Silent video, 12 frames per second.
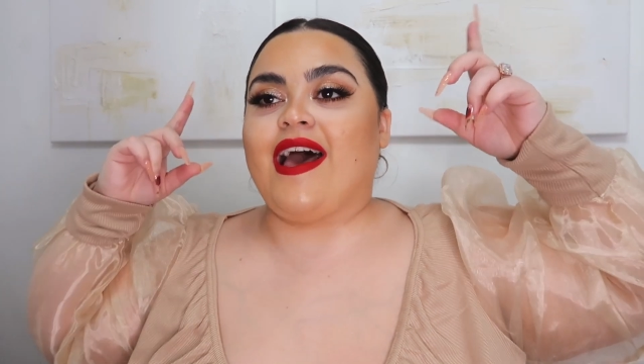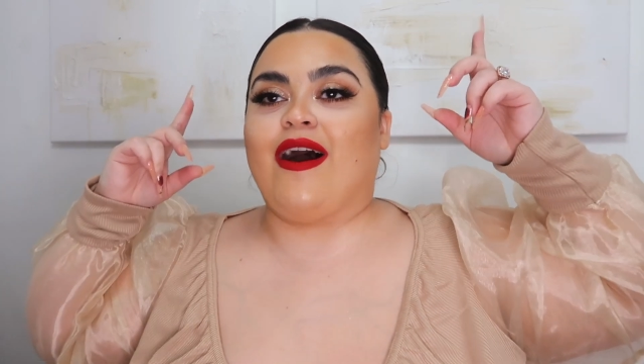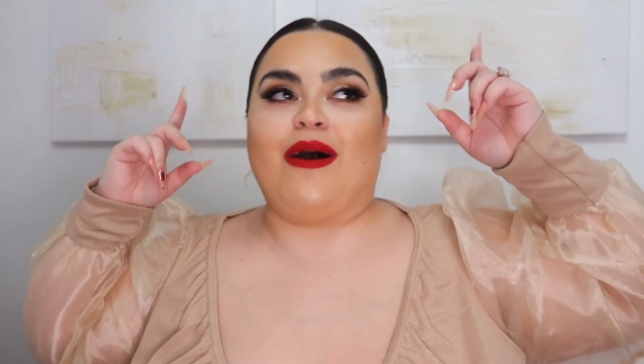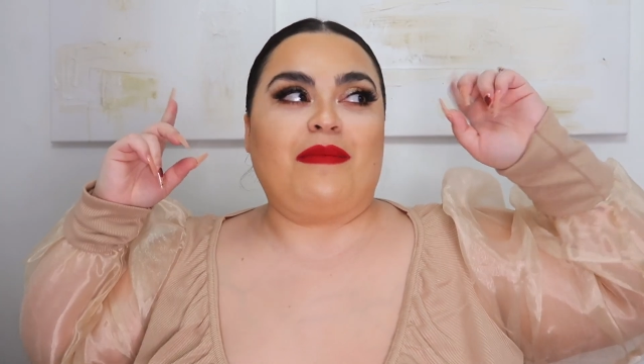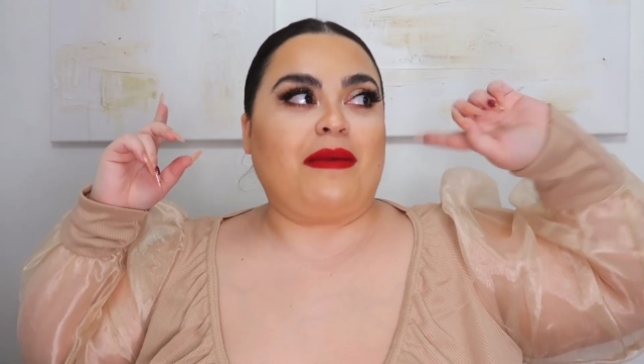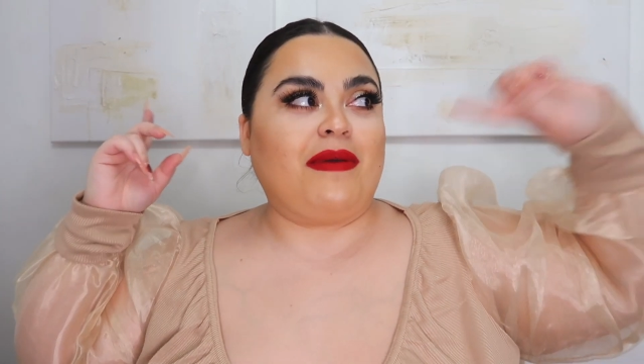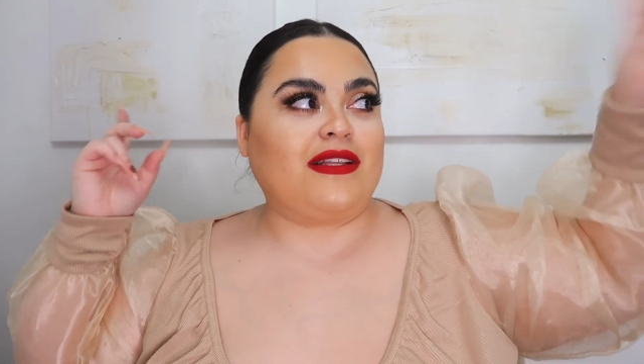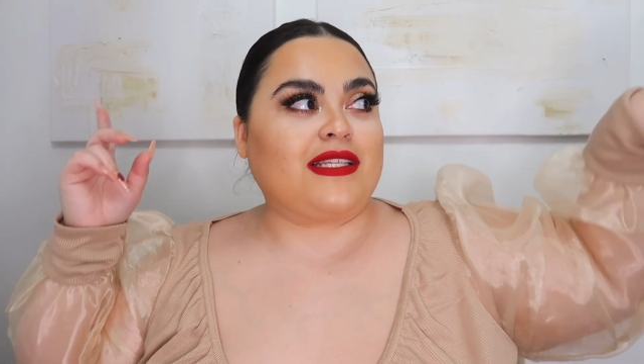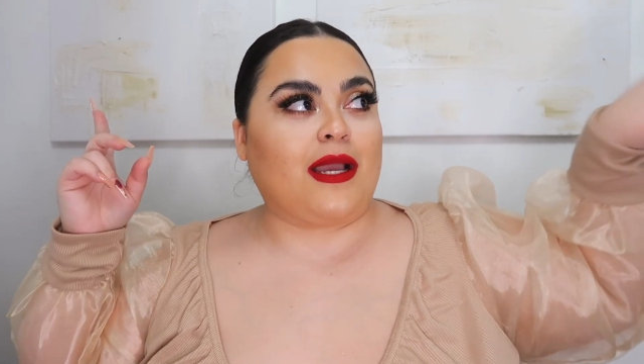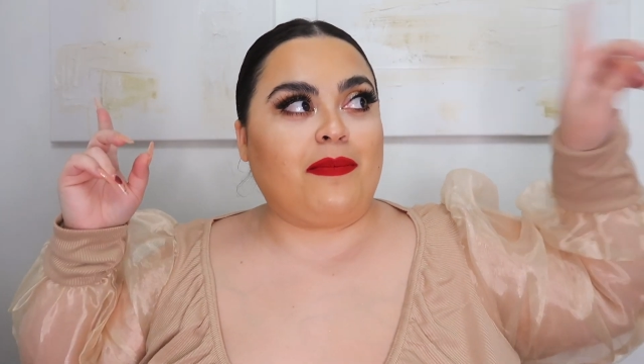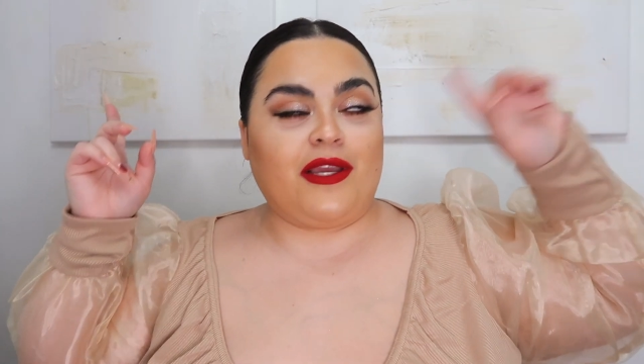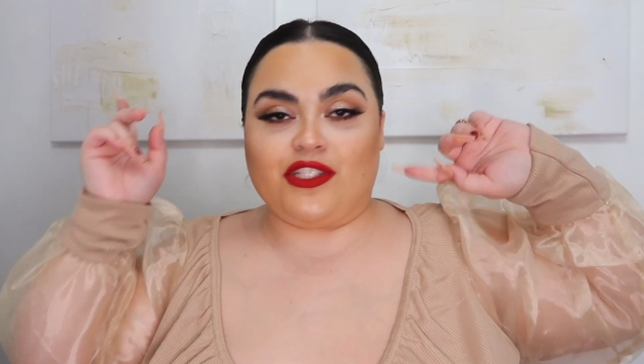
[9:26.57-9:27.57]
Maybe I'll
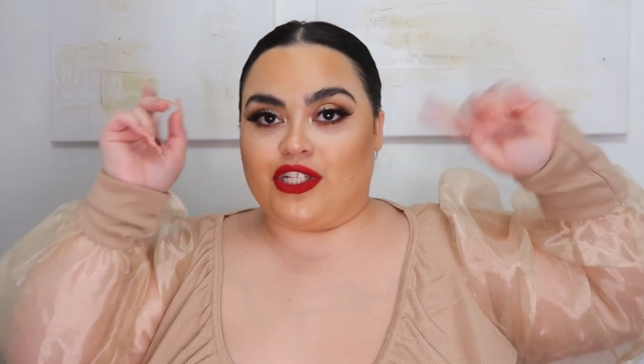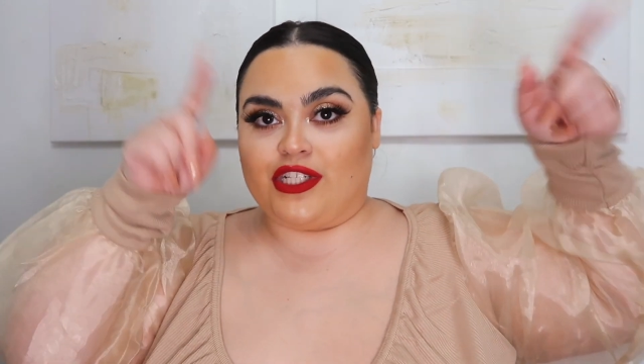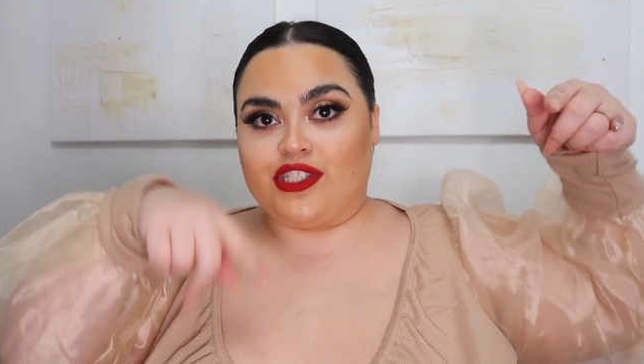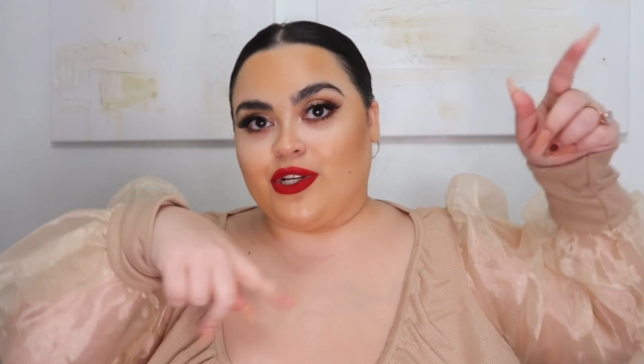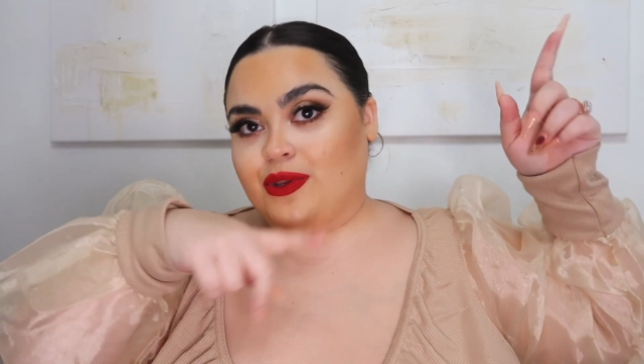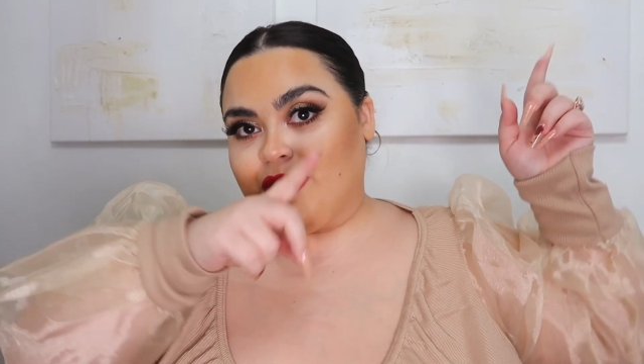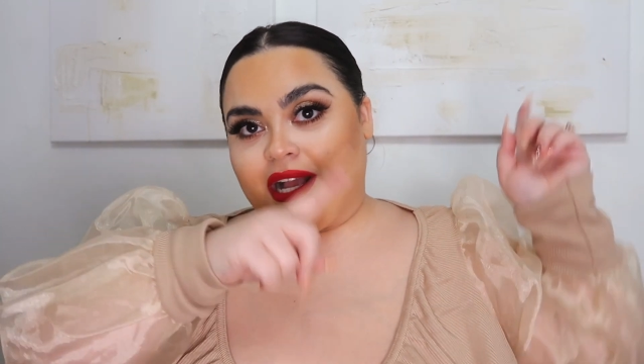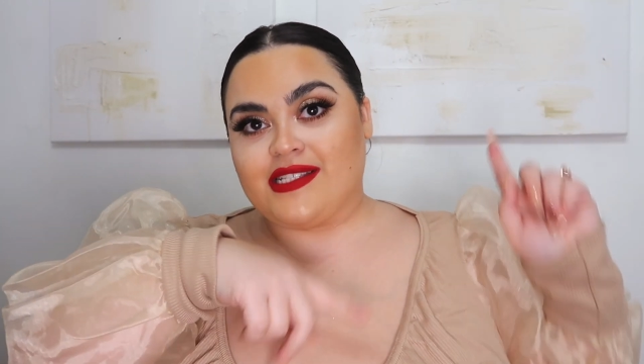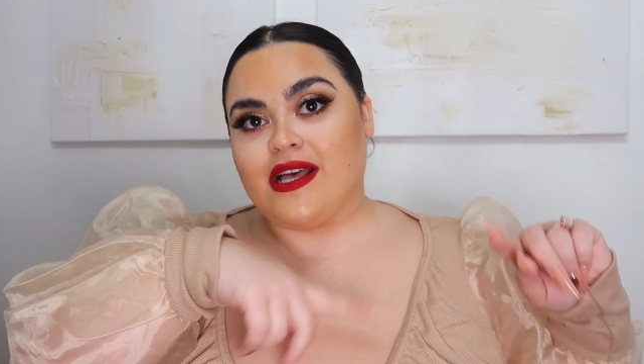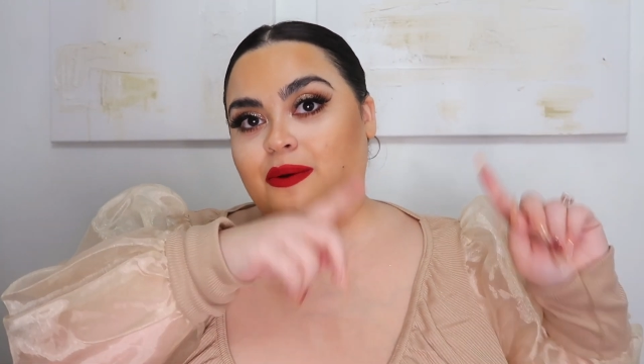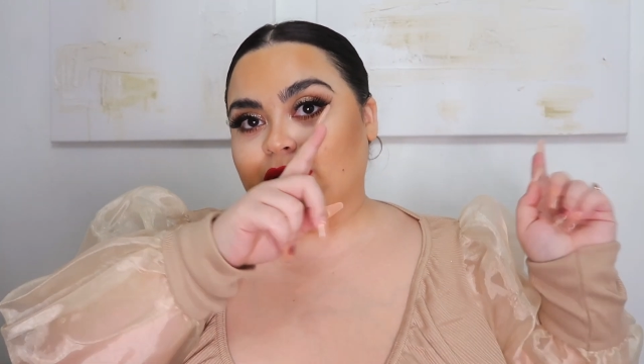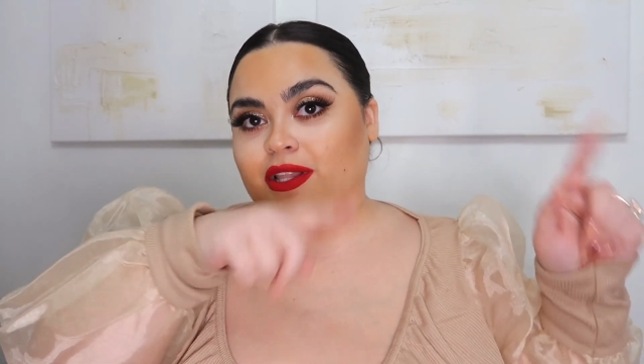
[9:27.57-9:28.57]
take a picture and show you guys
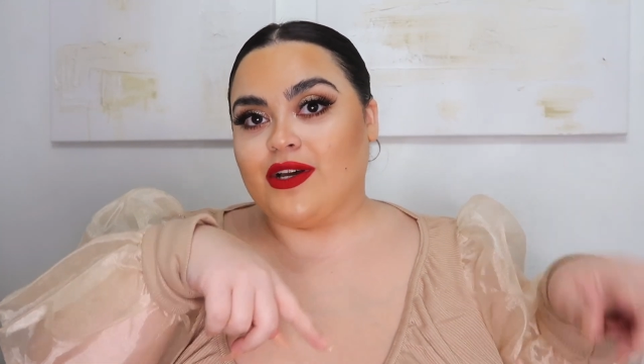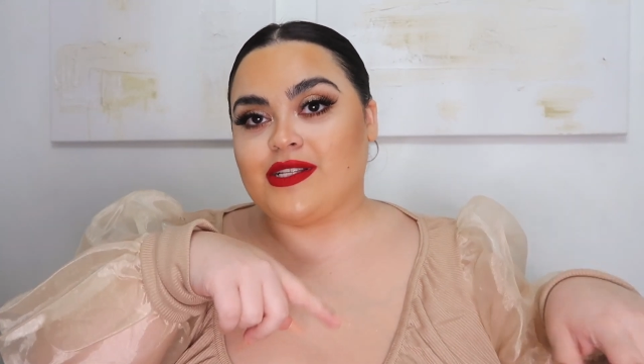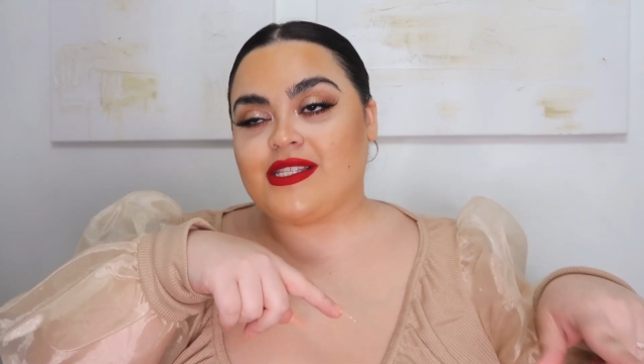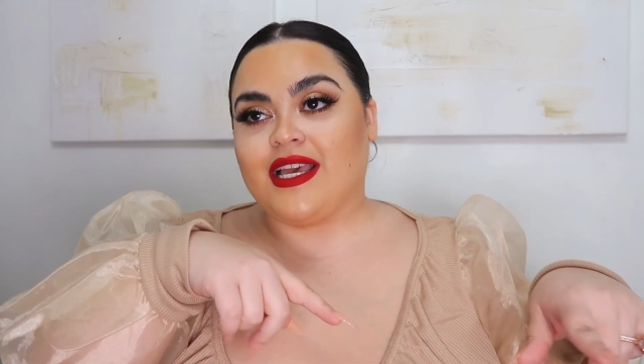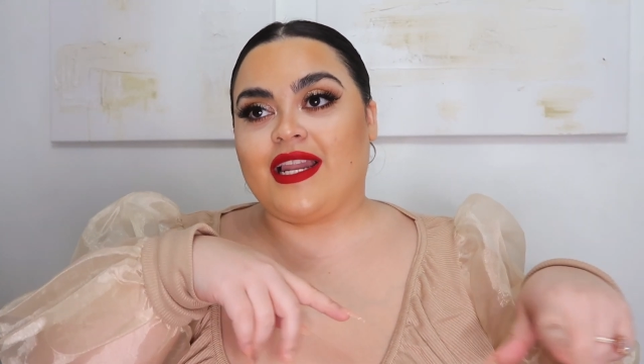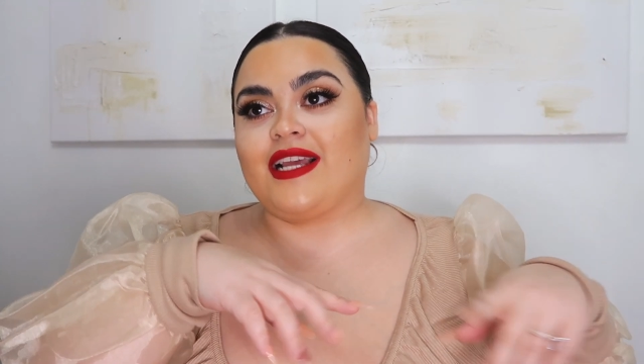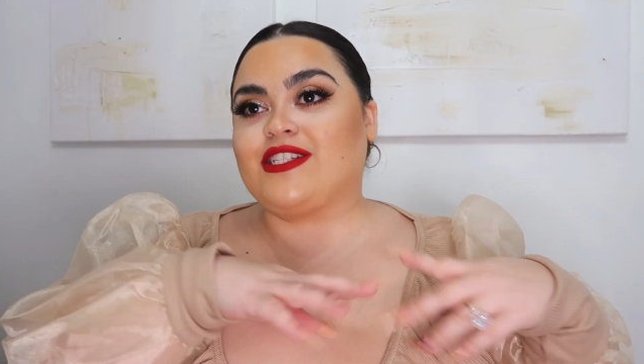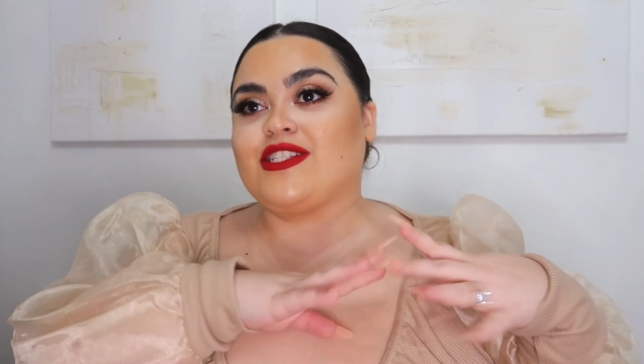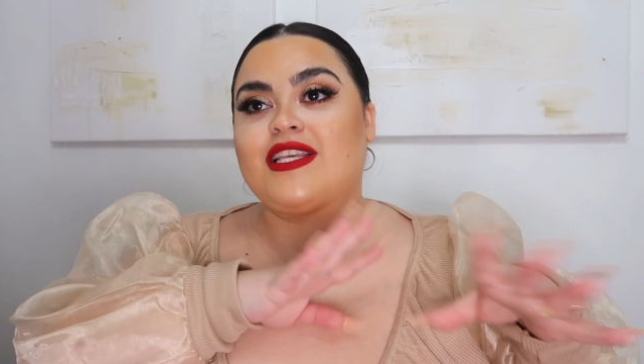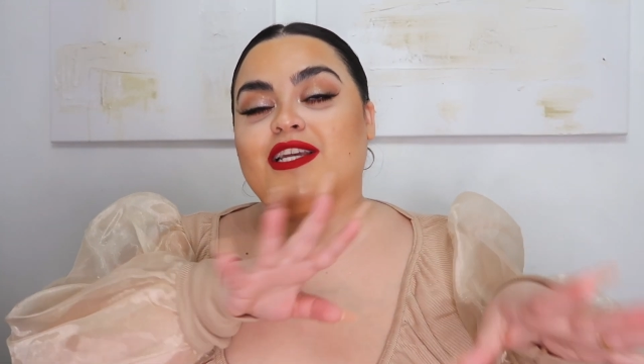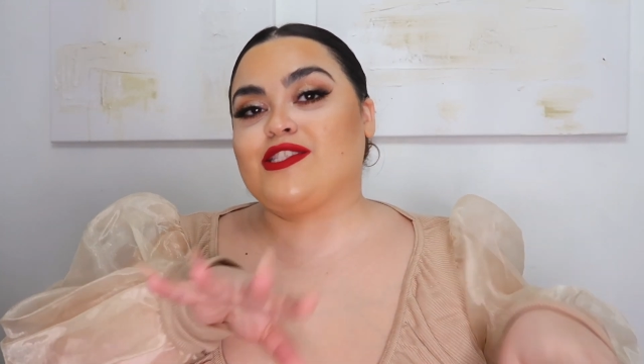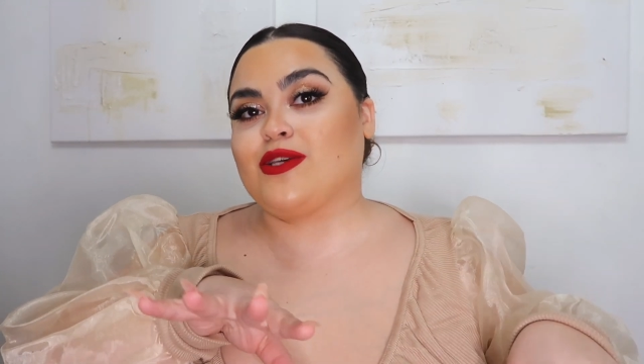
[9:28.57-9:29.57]
how it looks, and I
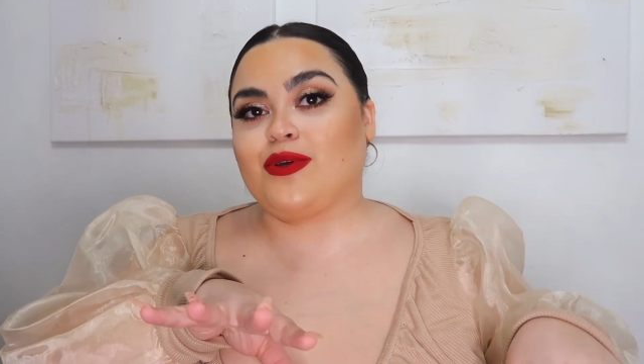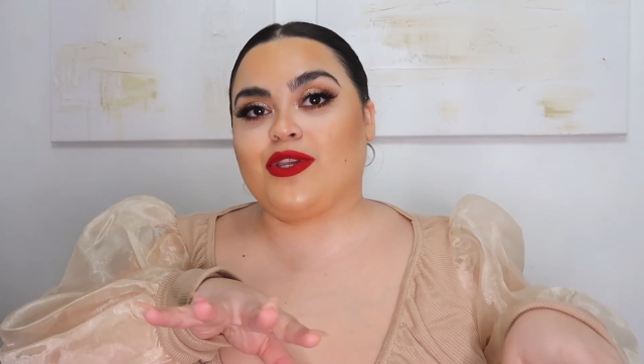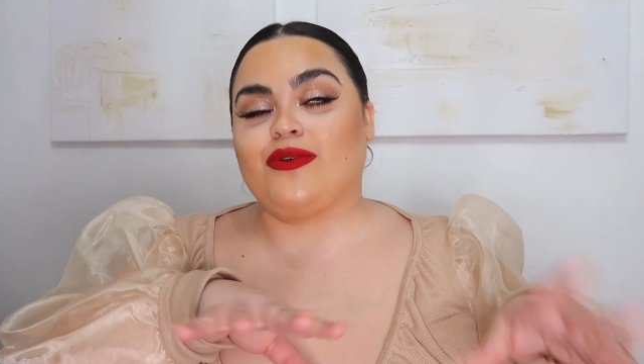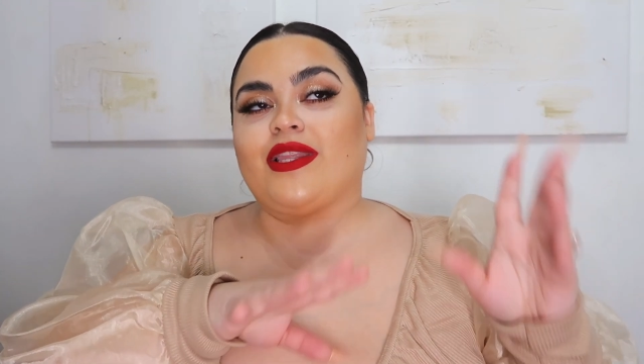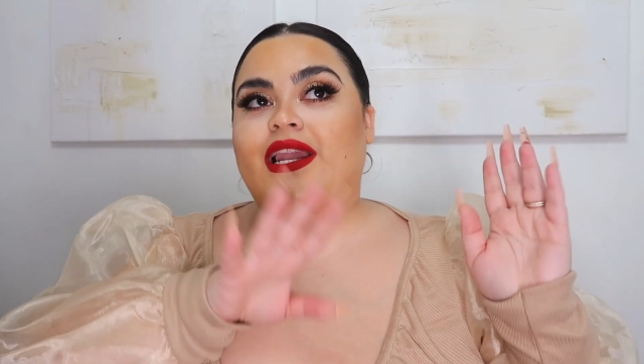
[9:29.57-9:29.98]
just think it's so cute.